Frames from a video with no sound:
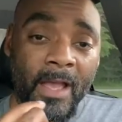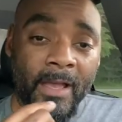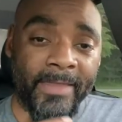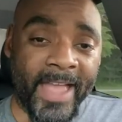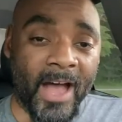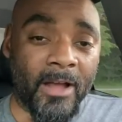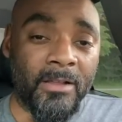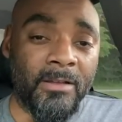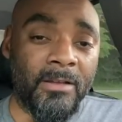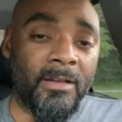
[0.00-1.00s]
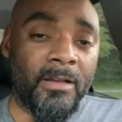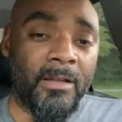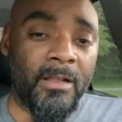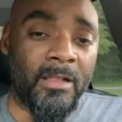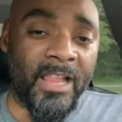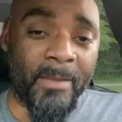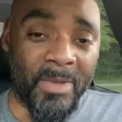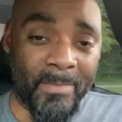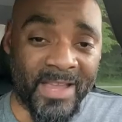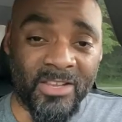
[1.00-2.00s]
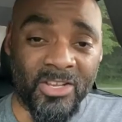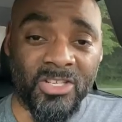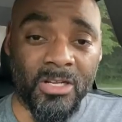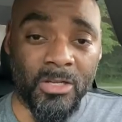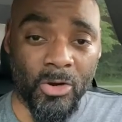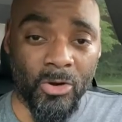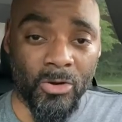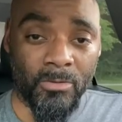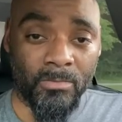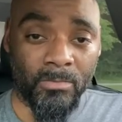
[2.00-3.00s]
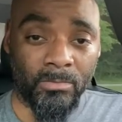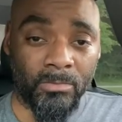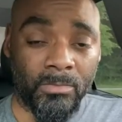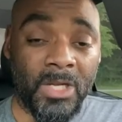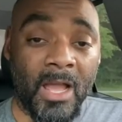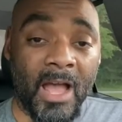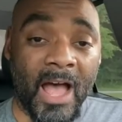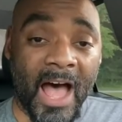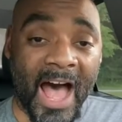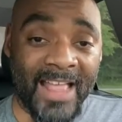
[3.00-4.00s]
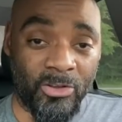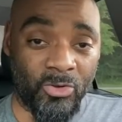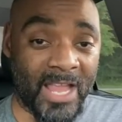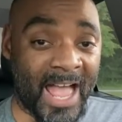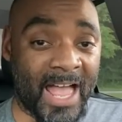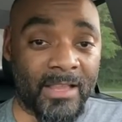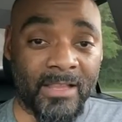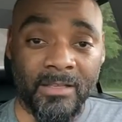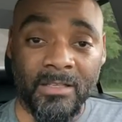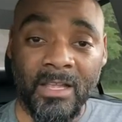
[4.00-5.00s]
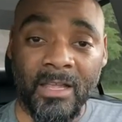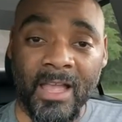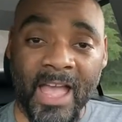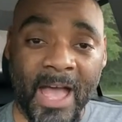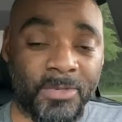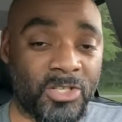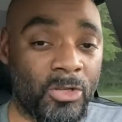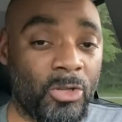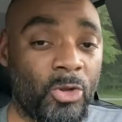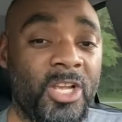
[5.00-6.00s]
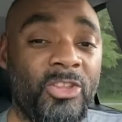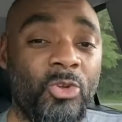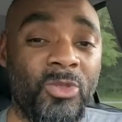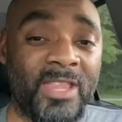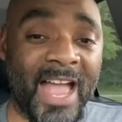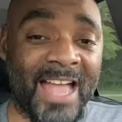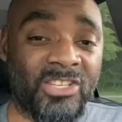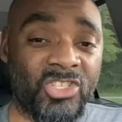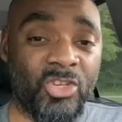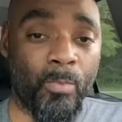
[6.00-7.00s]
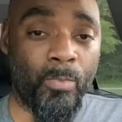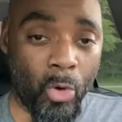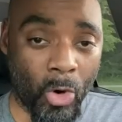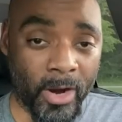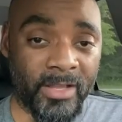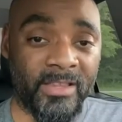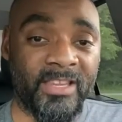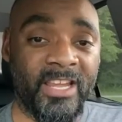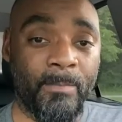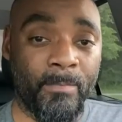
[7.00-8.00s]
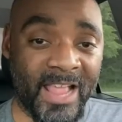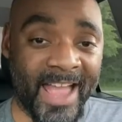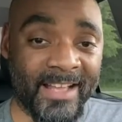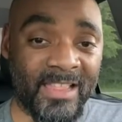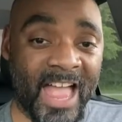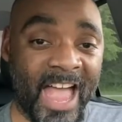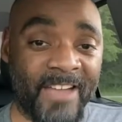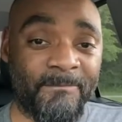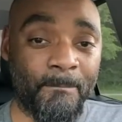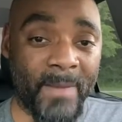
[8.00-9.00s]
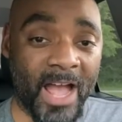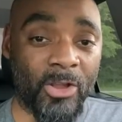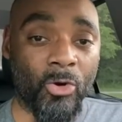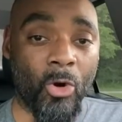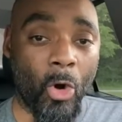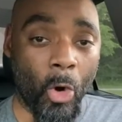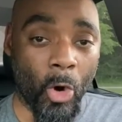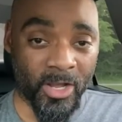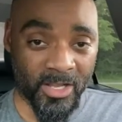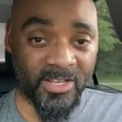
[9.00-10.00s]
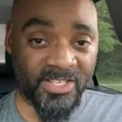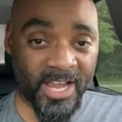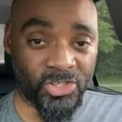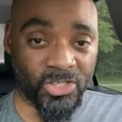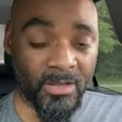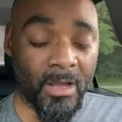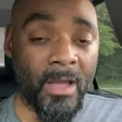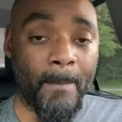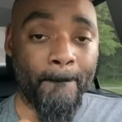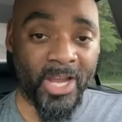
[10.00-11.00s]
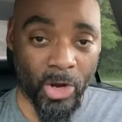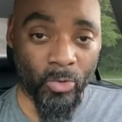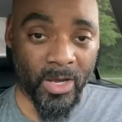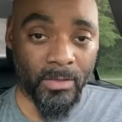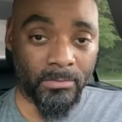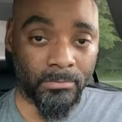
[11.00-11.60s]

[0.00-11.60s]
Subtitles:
Now, let me make this clear. I do not, absolutely do not support the Black Lives Matter organization, period.